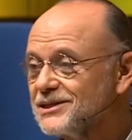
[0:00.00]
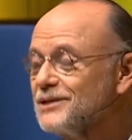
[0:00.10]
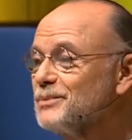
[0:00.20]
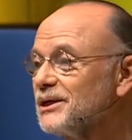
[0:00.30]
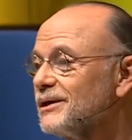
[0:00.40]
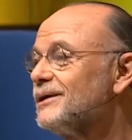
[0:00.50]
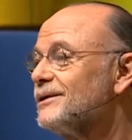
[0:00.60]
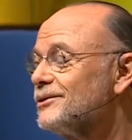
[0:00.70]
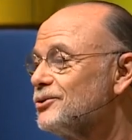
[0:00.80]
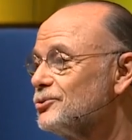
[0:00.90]
teeming
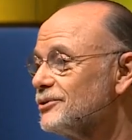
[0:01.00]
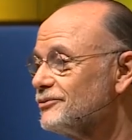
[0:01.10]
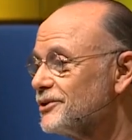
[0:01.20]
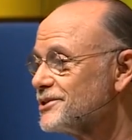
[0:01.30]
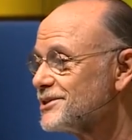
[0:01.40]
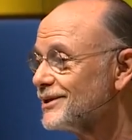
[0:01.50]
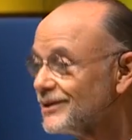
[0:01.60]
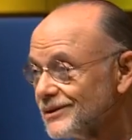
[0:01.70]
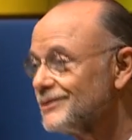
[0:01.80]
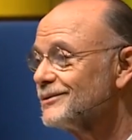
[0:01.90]
in the universe,
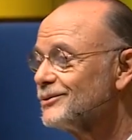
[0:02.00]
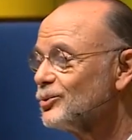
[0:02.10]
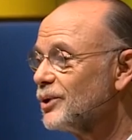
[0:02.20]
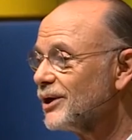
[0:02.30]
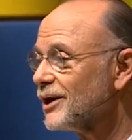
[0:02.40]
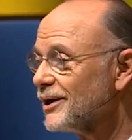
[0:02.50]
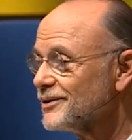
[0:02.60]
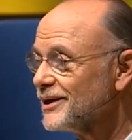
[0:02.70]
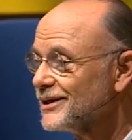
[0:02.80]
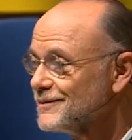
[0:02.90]
where
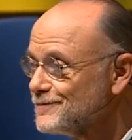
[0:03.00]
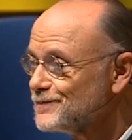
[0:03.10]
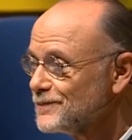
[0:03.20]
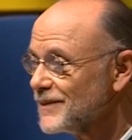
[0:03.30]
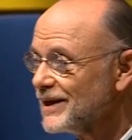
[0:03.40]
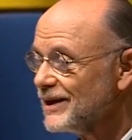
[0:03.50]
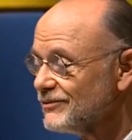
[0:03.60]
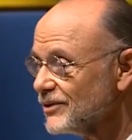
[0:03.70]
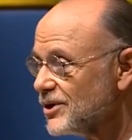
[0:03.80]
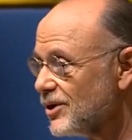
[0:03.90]
are they? They
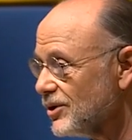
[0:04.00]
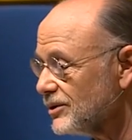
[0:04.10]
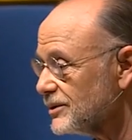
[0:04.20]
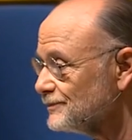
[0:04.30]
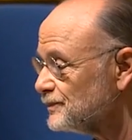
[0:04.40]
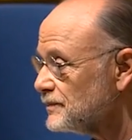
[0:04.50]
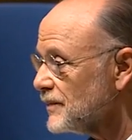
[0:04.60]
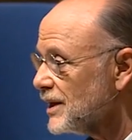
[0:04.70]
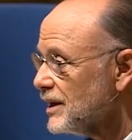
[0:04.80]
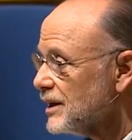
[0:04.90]
haven't called.
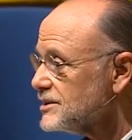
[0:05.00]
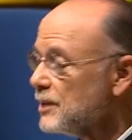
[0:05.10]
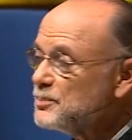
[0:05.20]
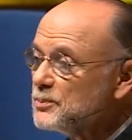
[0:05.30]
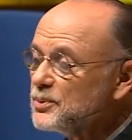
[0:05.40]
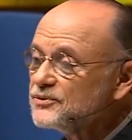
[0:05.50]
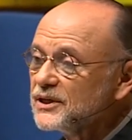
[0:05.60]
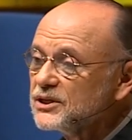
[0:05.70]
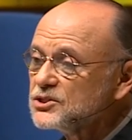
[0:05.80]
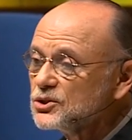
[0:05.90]
Some people
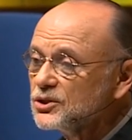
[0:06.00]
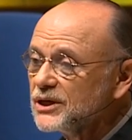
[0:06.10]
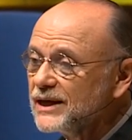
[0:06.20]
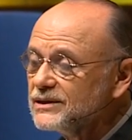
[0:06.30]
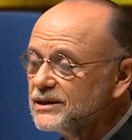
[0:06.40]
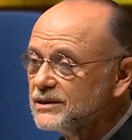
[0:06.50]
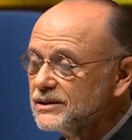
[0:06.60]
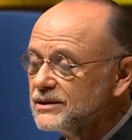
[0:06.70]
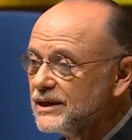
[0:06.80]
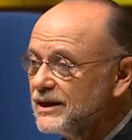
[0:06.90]
think it's a good idea
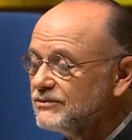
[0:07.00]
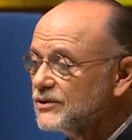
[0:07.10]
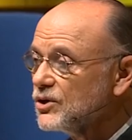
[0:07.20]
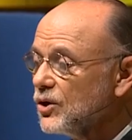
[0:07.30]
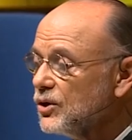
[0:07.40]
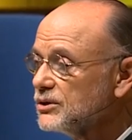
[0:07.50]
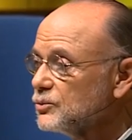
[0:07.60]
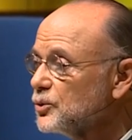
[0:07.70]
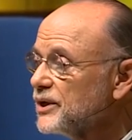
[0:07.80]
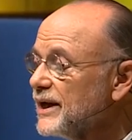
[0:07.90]
that they haven't called,
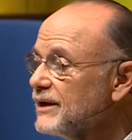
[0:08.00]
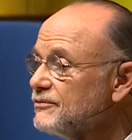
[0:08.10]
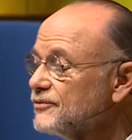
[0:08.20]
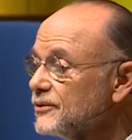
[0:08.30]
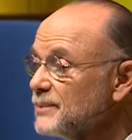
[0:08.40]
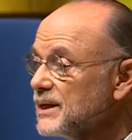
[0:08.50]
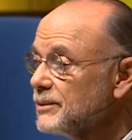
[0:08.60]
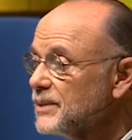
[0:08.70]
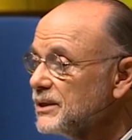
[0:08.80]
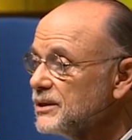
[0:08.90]
and we have for
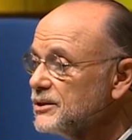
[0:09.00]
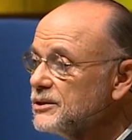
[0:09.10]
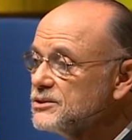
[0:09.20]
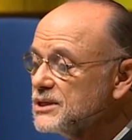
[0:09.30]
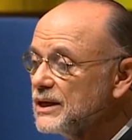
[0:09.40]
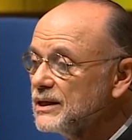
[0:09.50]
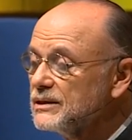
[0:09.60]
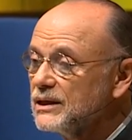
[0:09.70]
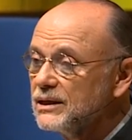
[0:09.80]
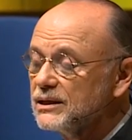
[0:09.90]
many, many years
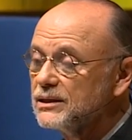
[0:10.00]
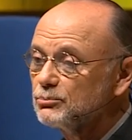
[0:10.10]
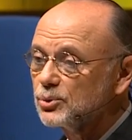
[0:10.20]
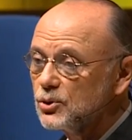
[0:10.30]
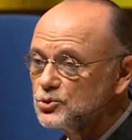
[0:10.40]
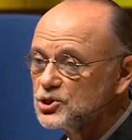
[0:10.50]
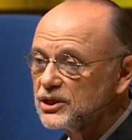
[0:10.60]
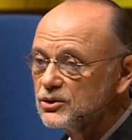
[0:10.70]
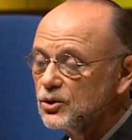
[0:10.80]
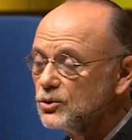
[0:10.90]
had a
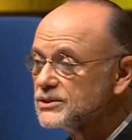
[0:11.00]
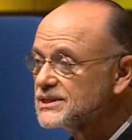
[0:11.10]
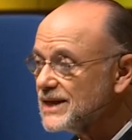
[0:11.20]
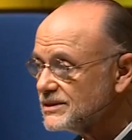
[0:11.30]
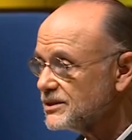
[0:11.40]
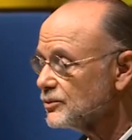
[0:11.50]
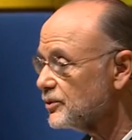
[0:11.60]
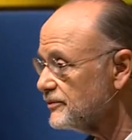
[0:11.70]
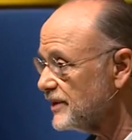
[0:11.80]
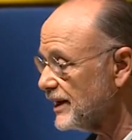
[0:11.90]
project called SETI.
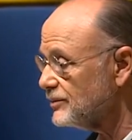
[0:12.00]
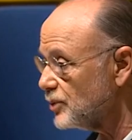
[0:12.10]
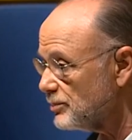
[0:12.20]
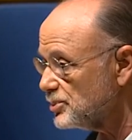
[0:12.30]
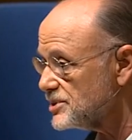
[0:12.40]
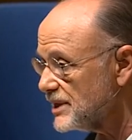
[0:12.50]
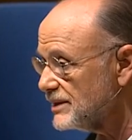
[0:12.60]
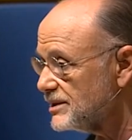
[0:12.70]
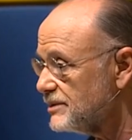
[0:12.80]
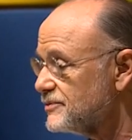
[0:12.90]
We've had
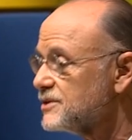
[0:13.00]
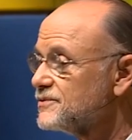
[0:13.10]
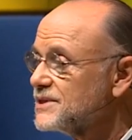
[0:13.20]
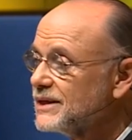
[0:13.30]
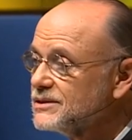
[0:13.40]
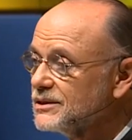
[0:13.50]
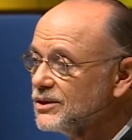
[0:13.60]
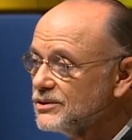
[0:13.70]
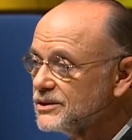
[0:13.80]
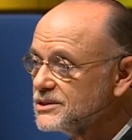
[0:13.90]
representatives of SETI
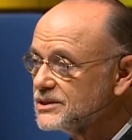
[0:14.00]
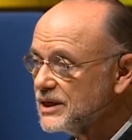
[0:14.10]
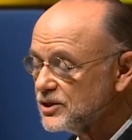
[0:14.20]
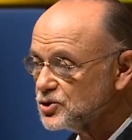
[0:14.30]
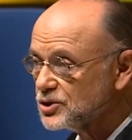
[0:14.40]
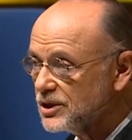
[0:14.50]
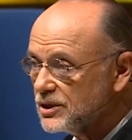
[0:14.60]
on this stage,